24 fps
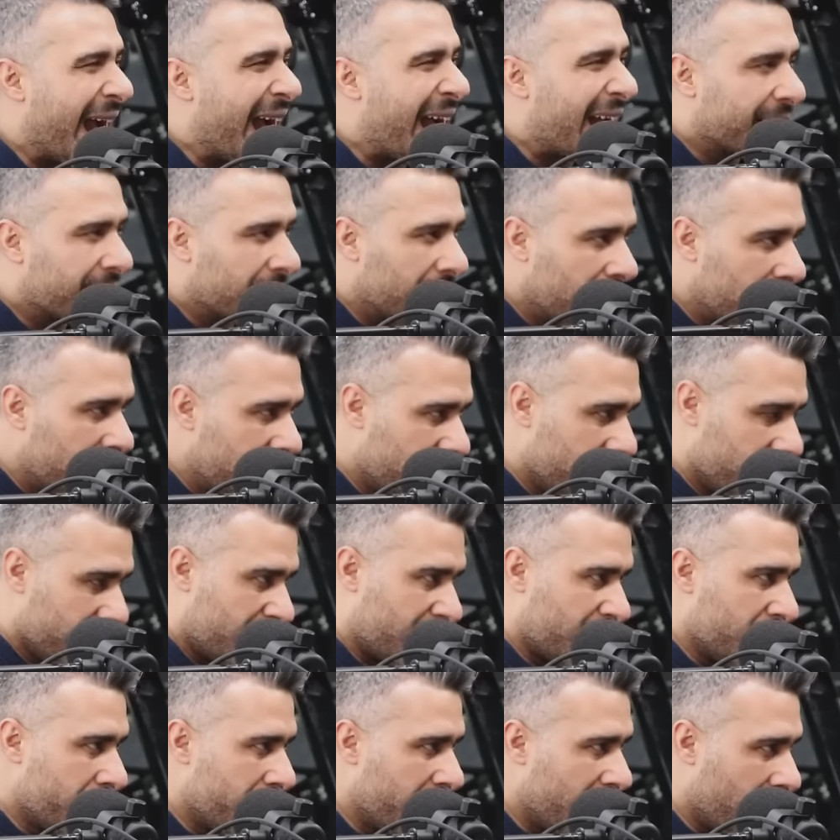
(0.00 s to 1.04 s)
At
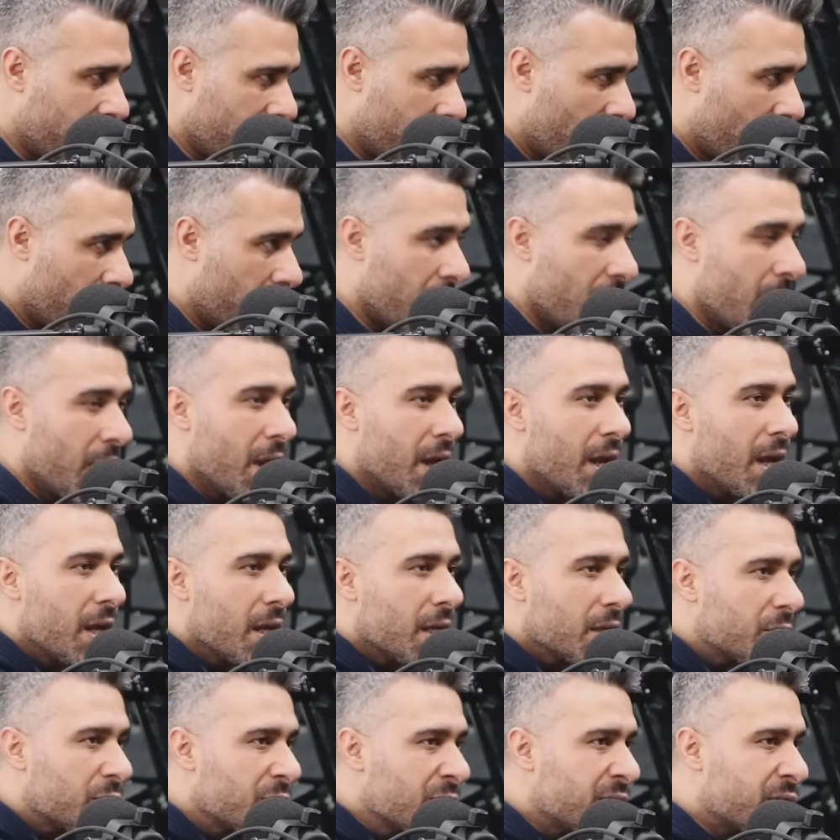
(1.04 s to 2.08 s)
least minimum
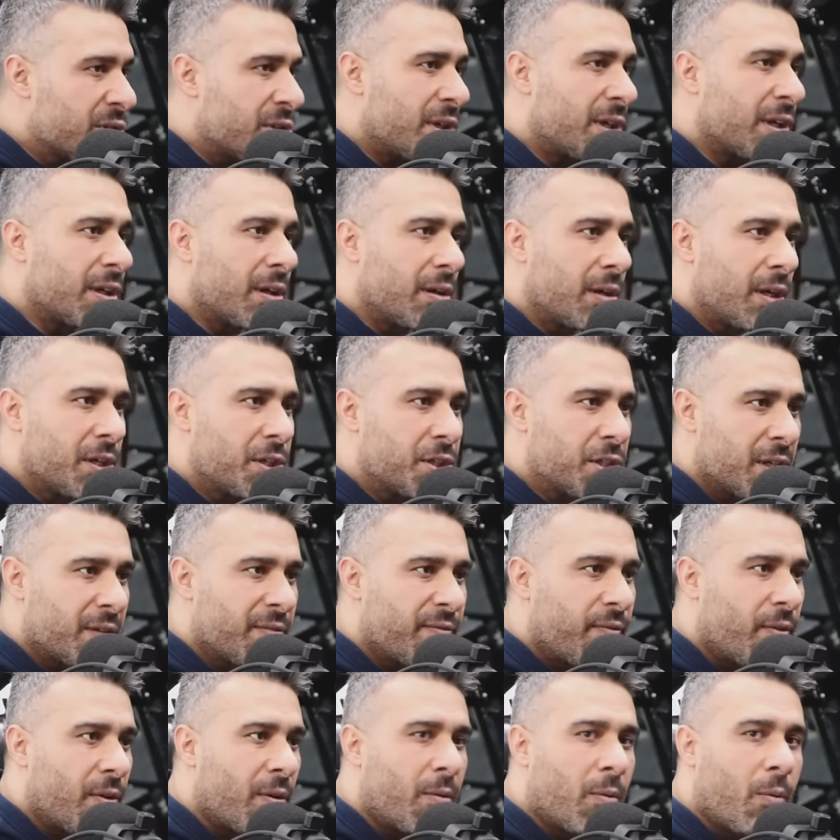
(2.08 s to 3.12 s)
to circulation
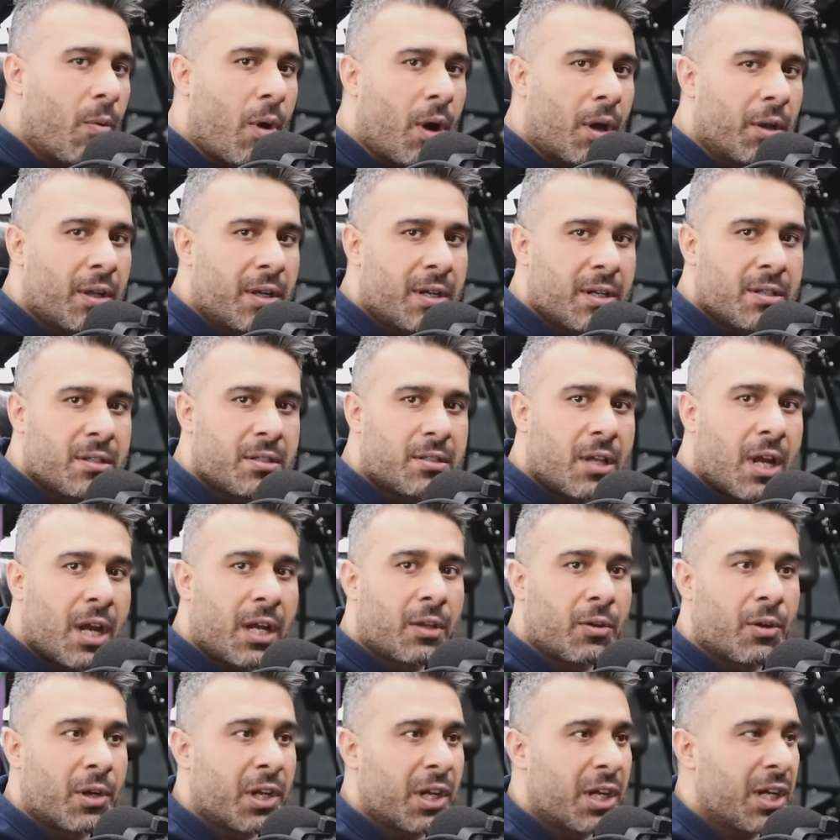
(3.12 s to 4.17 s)
for water
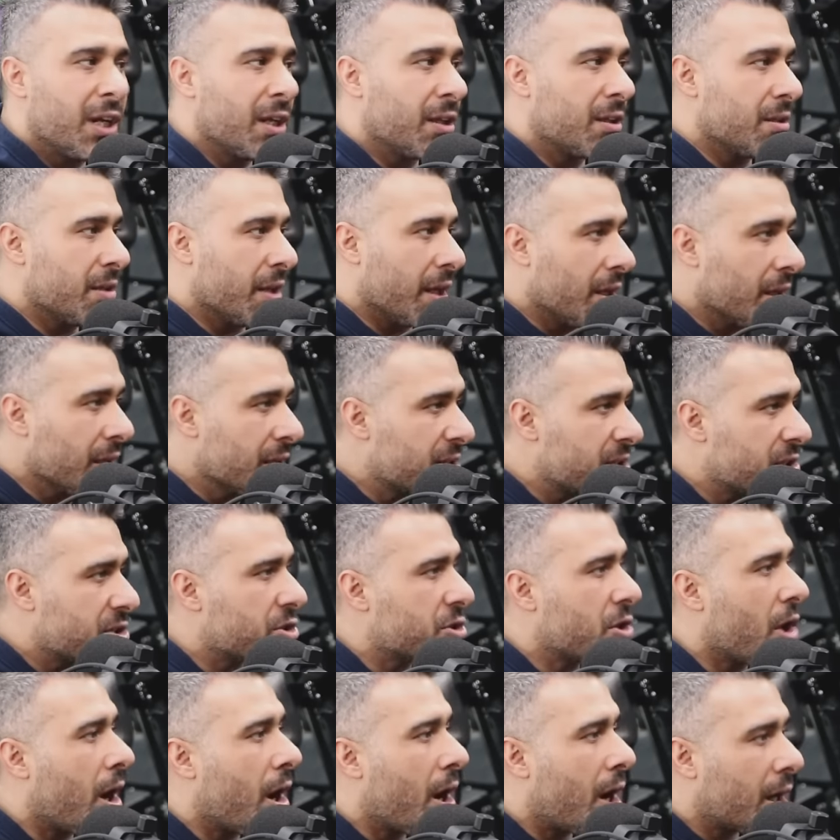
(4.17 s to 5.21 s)
inside your kidney
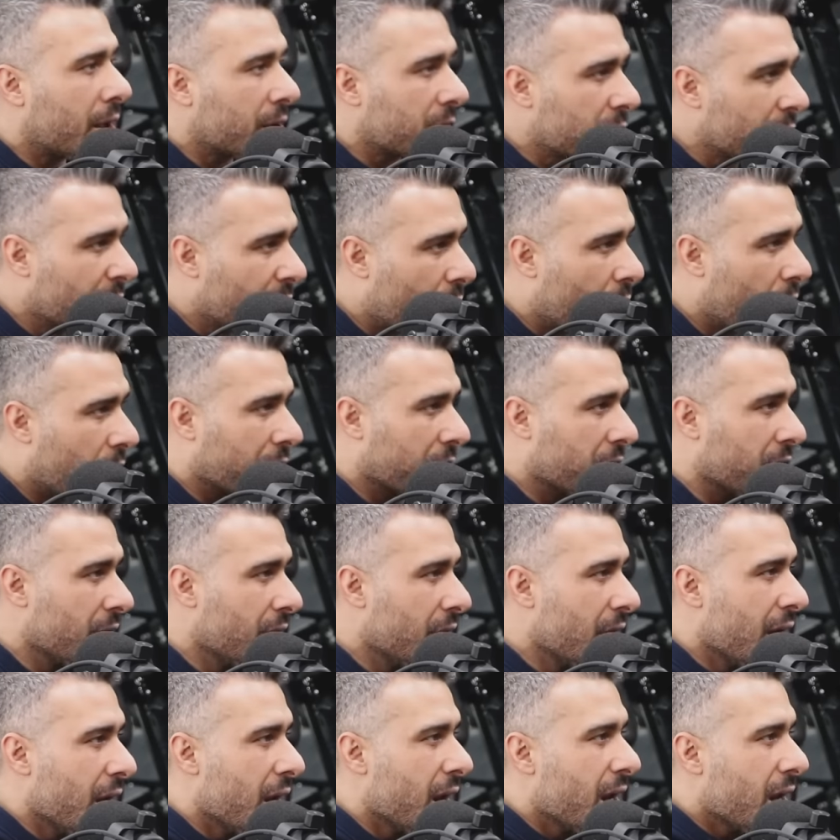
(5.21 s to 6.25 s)
start to work.
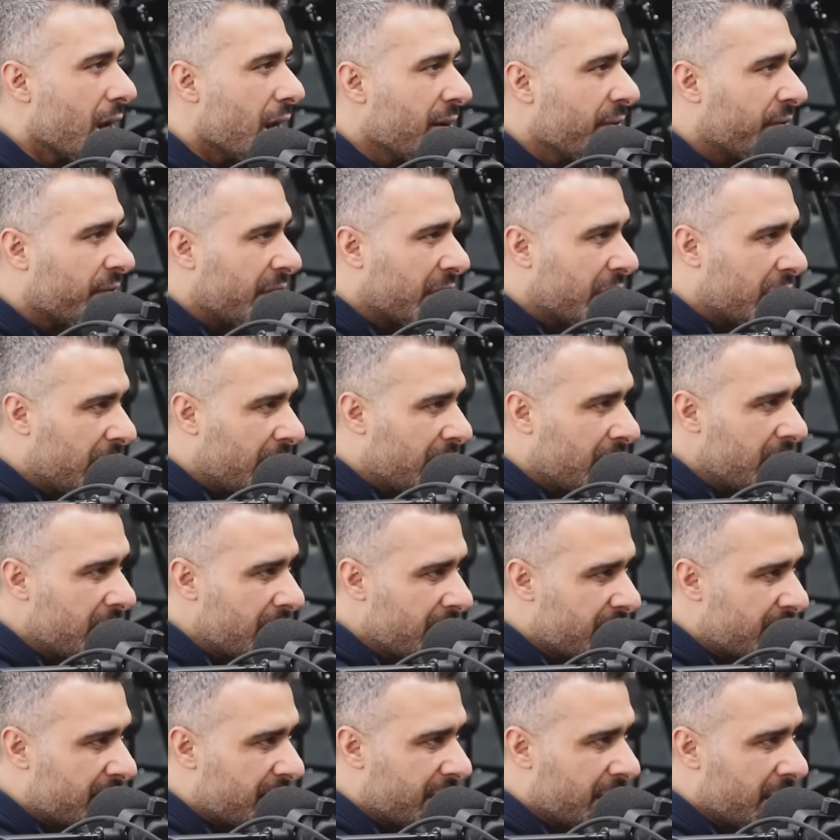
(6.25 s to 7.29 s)
If the kidney
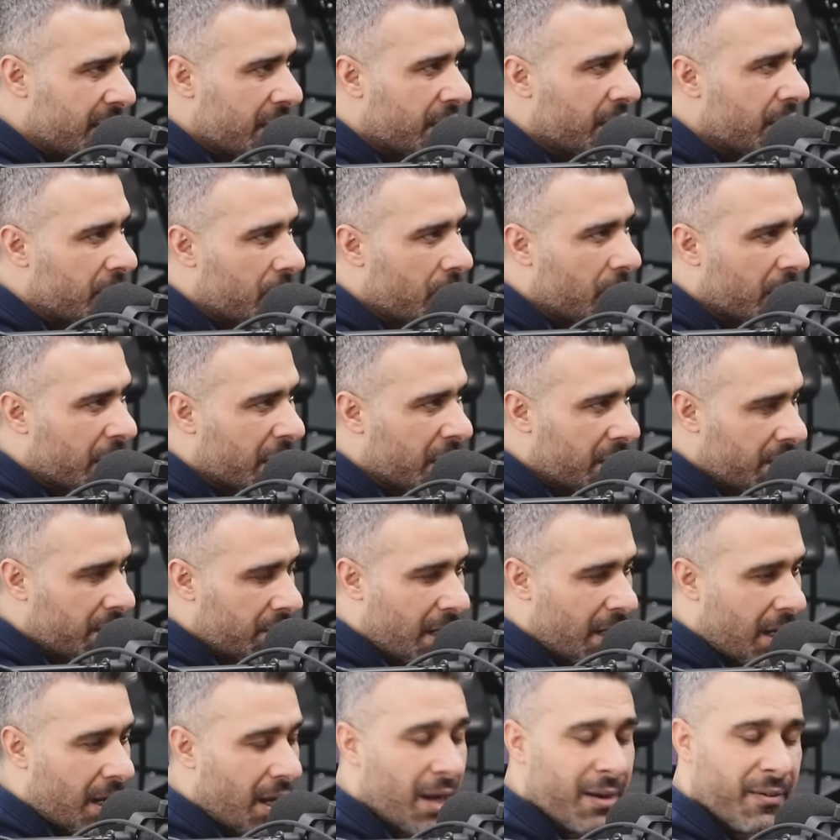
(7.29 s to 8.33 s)
is sitting in your
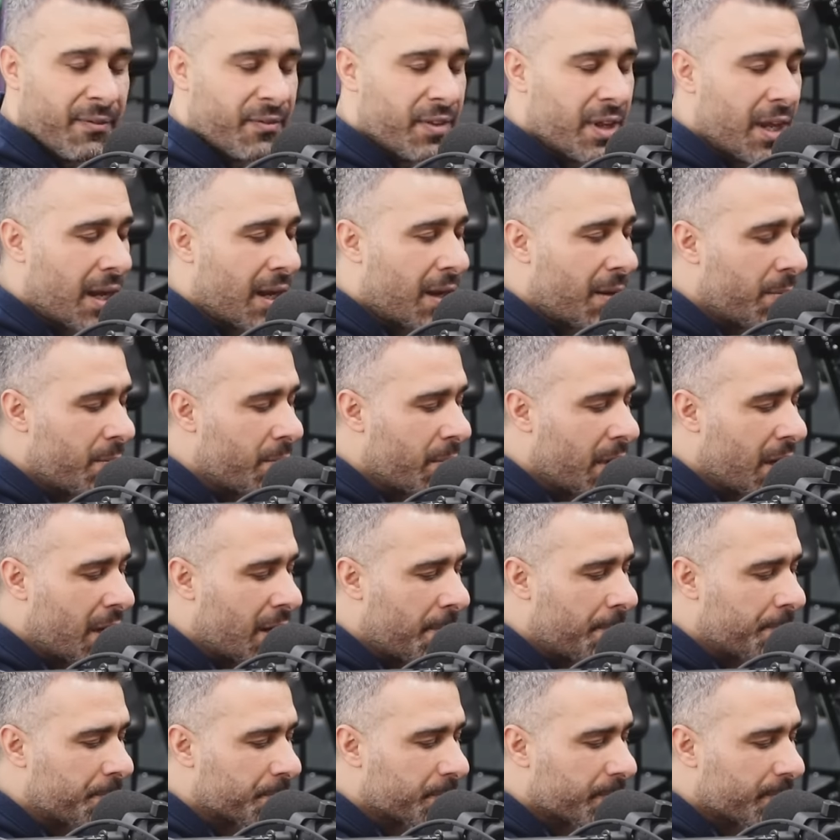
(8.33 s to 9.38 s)

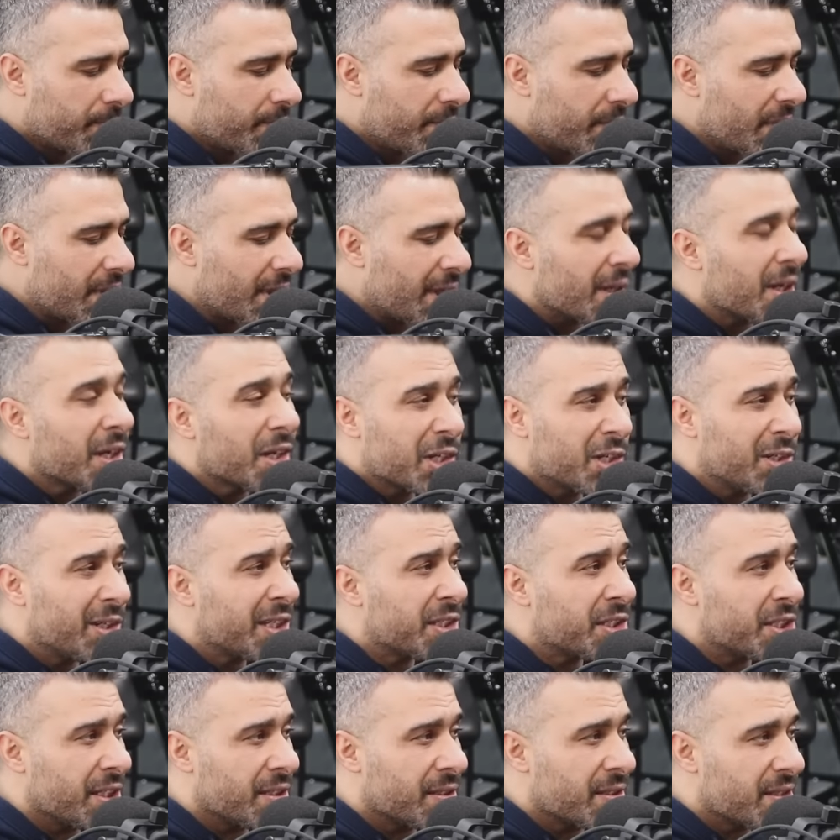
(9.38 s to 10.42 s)

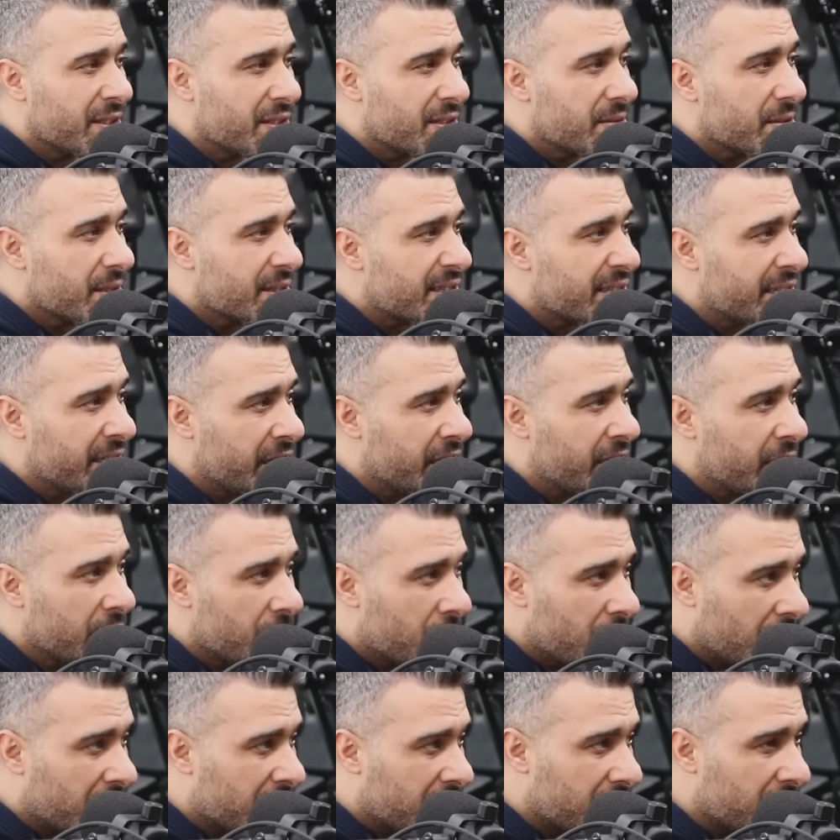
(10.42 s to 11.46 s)
creatine sitting in your